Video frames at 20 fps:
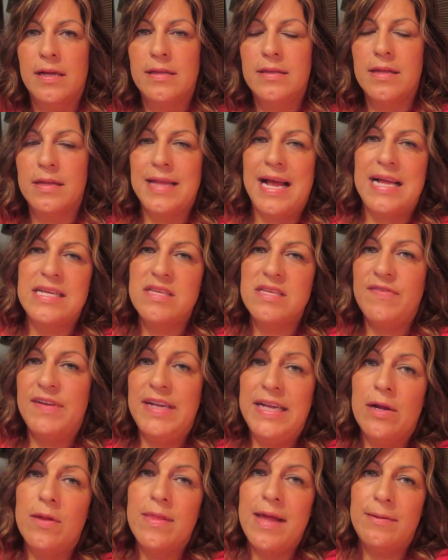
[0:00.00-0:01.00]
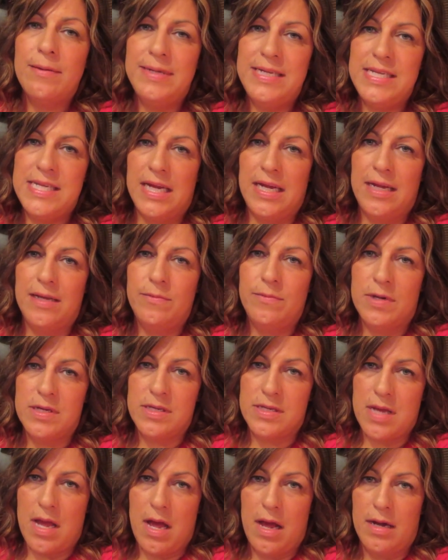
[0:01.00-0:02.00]
The last video that we did
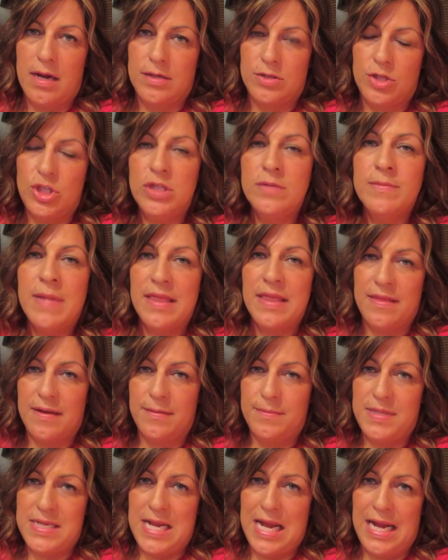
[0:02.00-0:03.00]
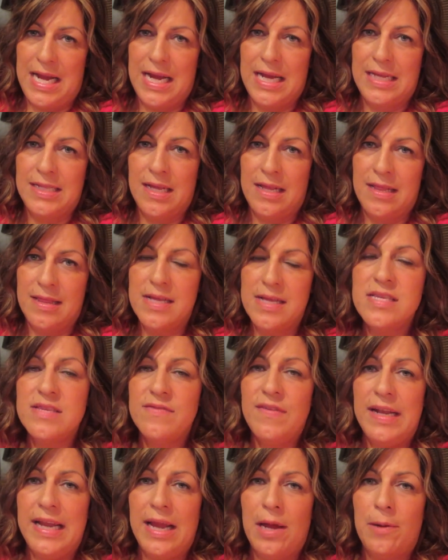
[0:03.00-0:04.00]
was our 2-month update, and then
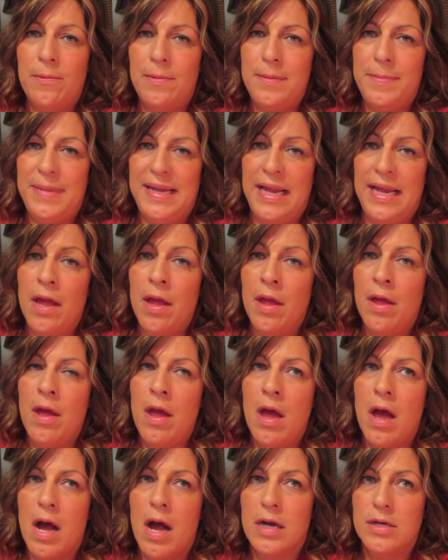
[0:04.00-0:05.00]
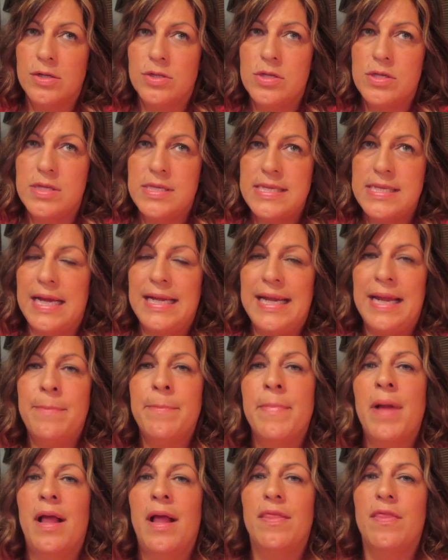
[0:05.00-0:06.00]
this video would be our 2nd
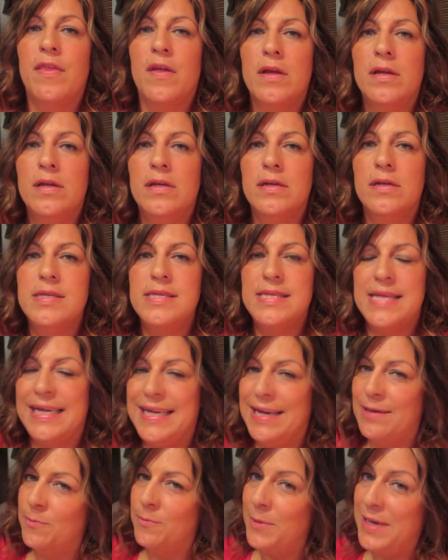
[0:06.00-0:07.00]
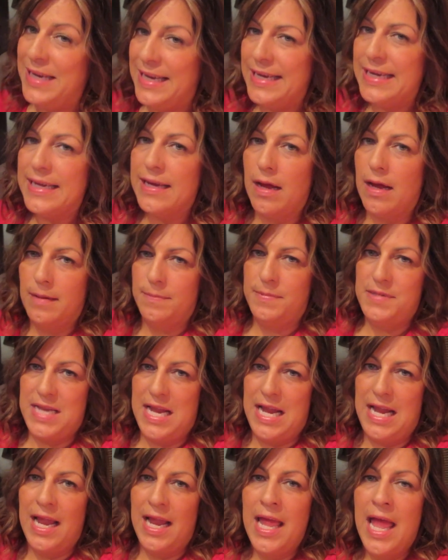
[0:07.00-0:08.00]
month, 2nd week
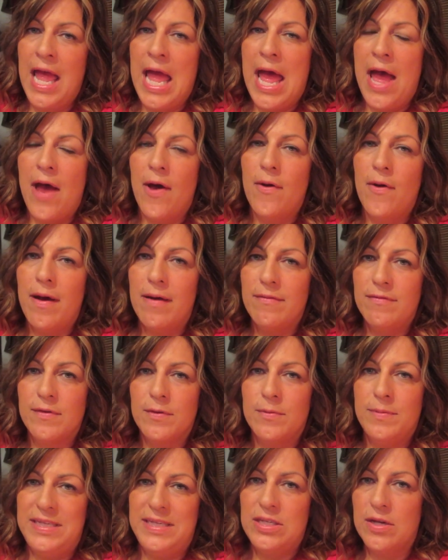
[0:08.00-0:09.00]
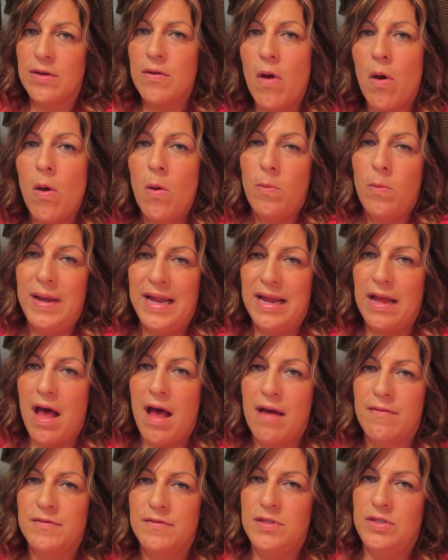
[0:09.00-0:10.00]
update. However, we took a whole week
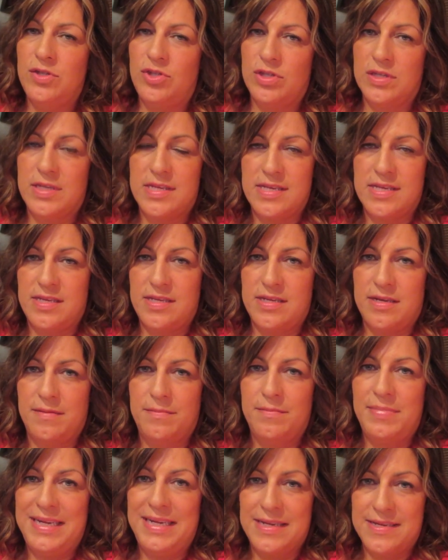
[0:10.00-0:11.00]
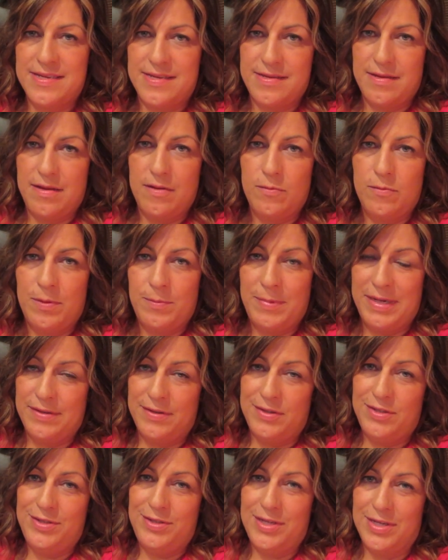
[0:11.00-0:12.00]
off Nutrisystem because when we
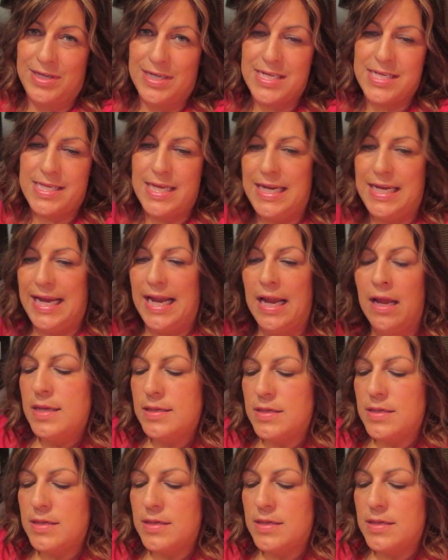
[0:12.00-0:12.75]
were in New York City.